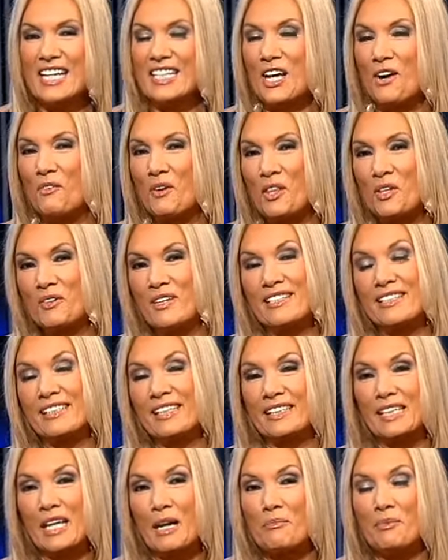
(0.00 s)
Now, whether it's
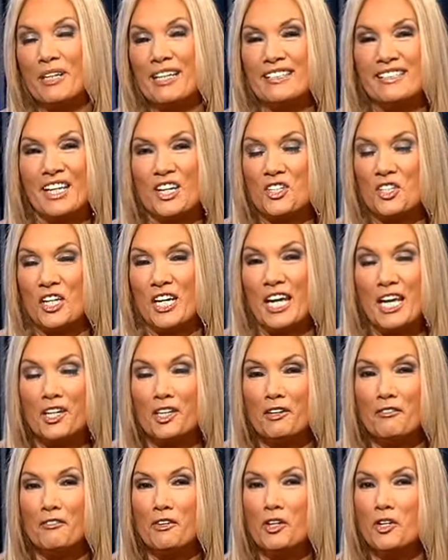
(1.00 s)
celebrities that she
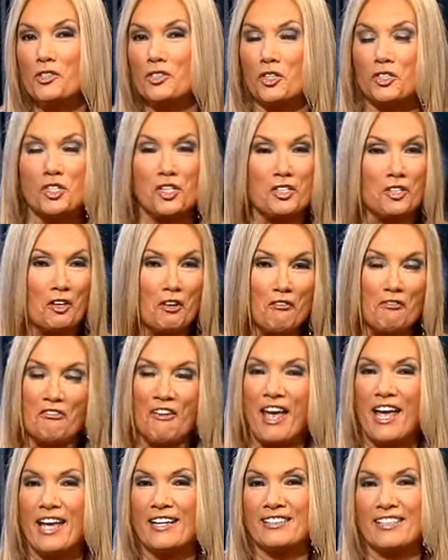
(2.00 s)
interviews or just her
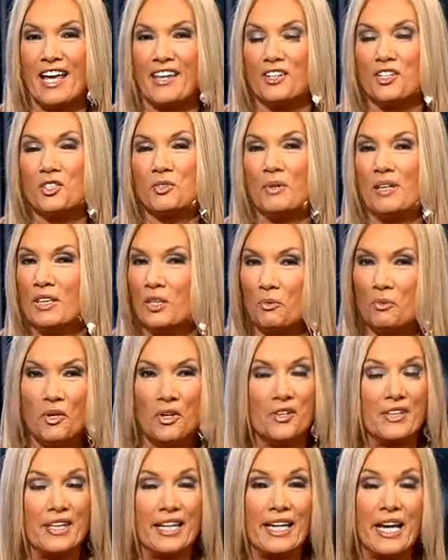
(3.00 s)
fans on the street, the
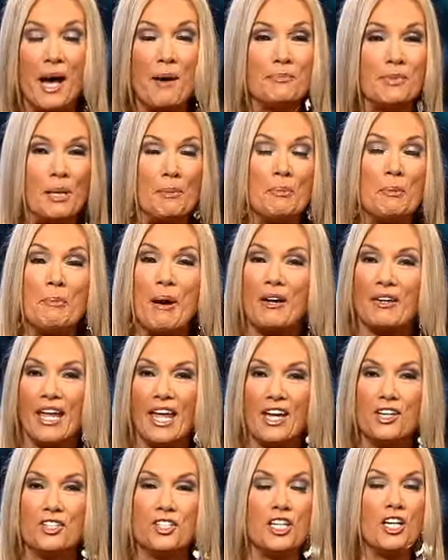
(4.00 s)
word that comes up about
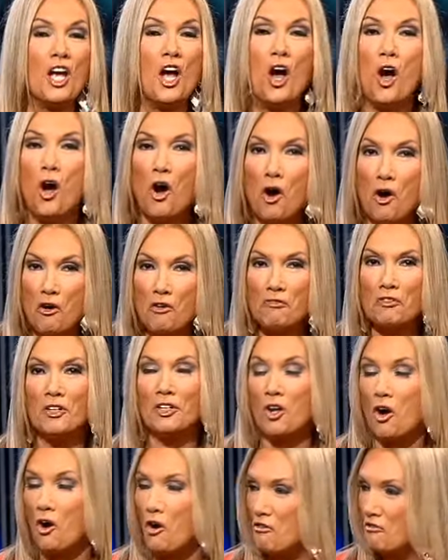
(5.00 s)
Angie over
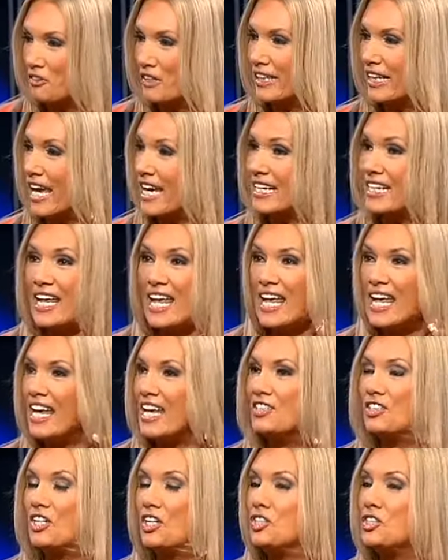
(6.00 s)
and over again
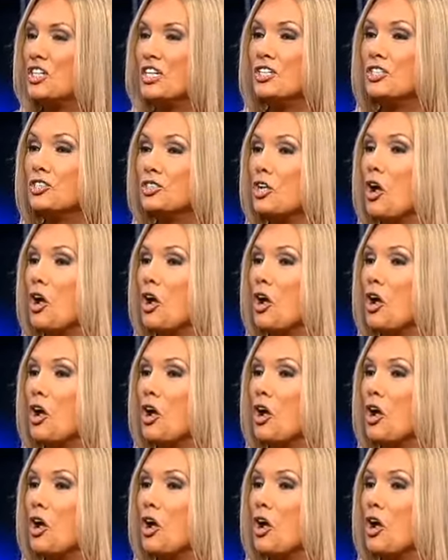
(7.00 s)
is that she's real.